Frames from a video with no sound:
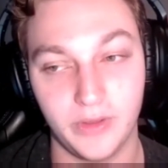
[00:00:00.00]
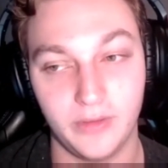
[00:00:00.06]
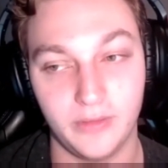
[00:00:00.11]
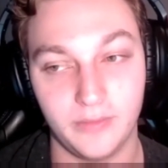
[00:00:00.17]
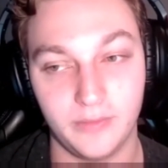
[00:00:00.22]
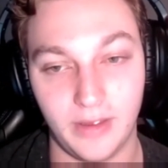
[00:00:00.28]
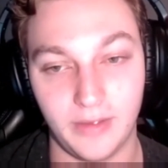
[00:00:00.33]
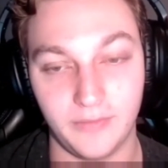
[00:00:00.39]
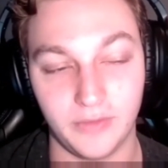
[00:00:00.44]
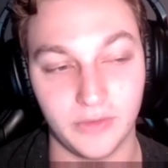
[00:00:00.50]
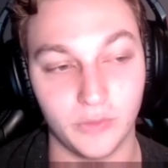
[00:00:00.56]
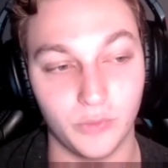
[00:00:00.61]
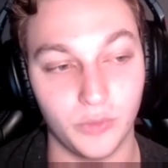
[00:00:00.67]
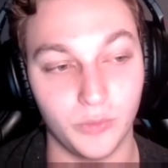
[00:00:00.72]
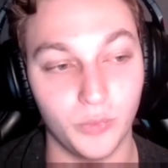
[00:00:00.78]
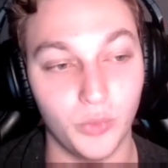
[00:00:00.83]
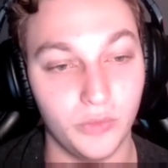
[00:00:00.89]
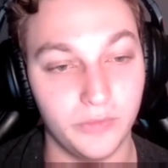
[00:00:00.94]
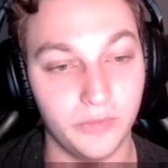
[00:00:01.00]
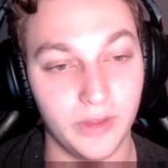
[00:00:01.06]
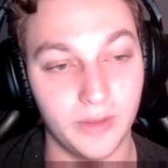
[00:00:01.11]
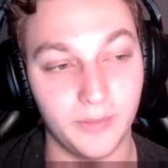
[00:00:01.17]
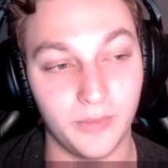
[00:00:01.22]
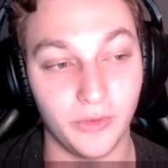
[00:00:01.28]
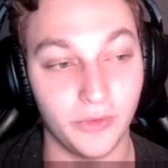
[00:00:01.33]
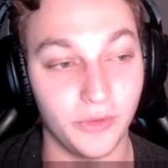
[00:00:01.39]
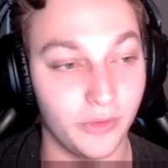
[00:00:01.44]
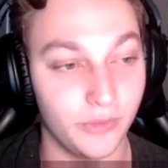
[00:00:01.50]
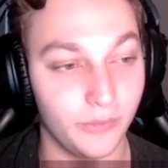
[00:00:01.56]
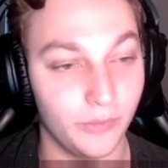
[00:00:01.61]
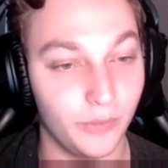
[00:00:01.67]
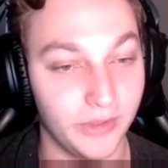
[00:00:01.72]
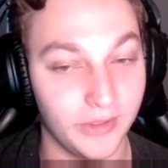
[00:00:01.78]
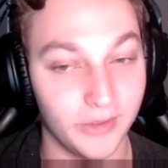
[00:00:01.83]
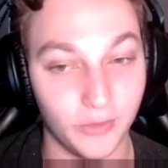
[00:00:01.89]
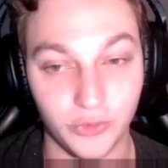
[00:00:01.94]
having to remove them, although we
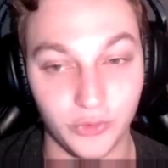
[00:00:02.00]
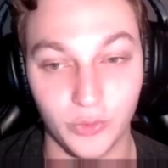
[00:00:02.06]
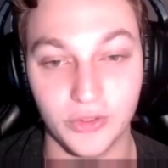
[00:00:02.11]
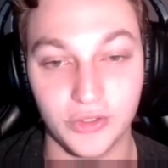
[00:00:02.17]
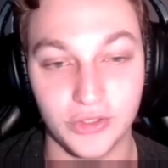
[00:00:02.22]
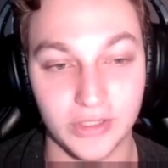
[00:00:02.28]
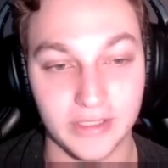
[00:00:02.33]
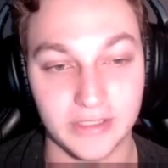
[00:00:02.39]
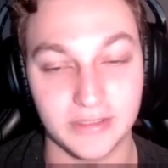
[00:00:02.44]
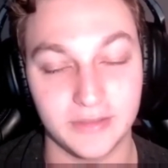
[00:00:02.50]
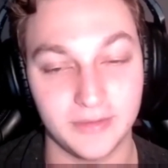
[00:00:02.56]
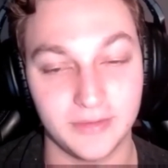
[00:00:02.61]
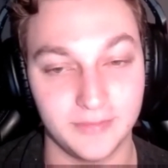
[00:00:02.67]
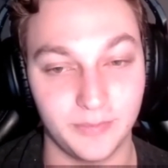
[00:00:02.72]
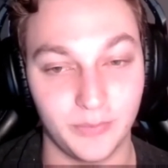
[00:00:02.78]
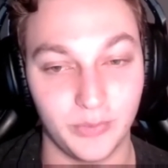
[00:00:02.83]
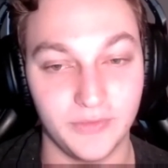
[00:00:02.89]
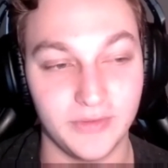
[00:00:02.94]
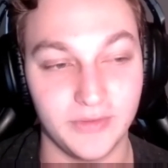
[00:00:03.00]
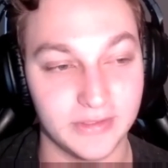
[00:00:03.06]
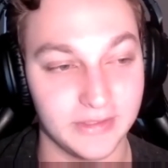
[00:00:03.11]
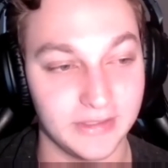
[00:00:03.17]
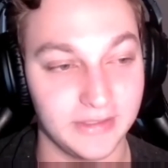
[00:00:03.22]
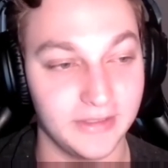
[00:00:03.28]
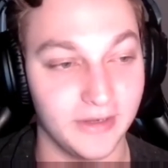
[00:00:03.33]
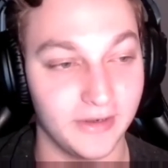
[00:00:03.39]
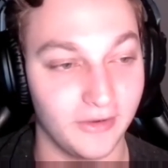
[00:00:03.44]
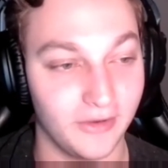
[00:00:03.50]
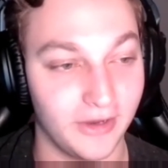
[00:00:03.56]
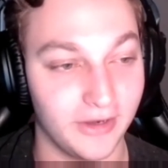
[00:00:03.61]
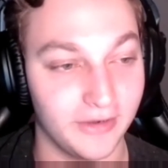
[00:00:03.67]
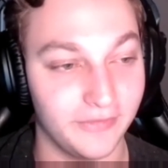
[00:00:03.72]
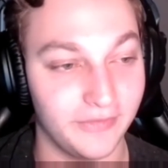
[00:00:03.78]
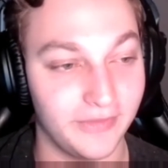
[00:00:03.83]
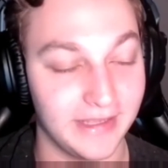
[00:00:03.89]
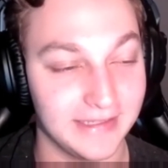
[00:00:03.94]
know Twitch has previously done a lot of
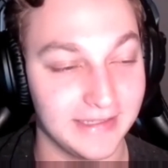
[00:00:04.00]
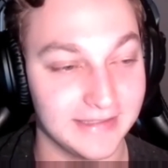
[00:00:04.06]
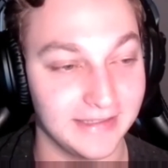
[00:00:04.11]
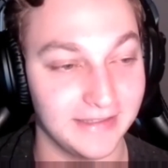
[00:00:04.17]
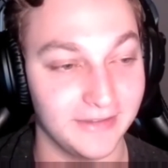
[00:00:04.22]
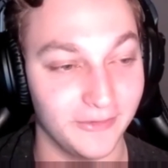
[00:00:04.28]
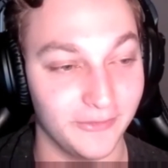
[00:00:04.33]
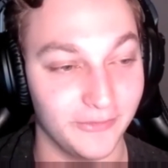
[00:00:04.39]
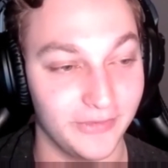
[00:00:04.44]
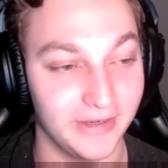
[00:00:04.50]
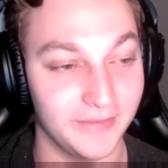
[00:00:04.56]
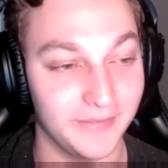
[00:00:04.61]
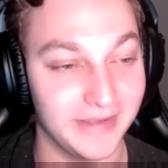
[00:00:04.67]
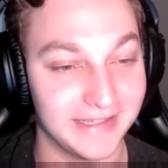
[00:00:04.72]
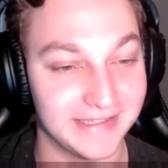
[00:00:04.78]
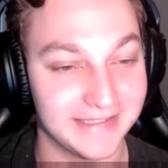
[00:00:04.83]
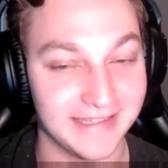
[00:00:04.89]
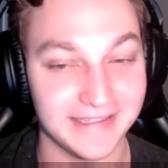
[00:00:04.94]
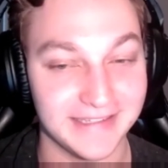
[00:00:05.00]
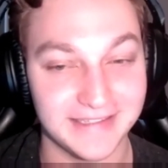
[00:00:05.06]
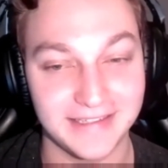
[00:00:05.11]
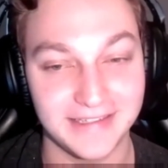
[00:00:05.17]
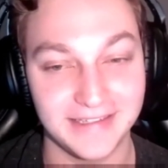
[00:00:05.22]
things that don't really make sense.